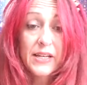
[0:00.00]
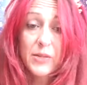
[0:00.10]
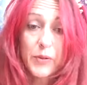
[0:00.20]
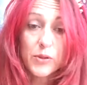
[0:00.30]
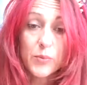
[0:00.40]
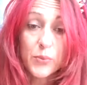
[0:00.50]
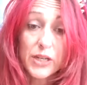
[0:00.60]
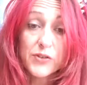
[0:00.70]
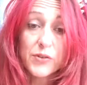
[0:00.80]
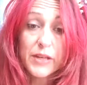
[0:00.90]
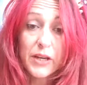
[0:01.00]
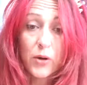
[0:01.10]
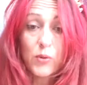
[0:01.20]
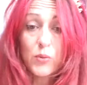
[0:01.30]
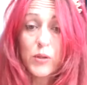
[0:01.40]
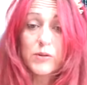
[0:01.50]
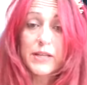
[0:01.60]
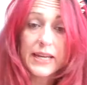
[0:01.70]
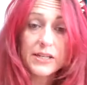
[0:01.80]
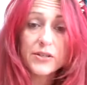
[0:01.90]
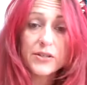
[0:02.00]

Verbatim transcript: to build the bridge from the old world into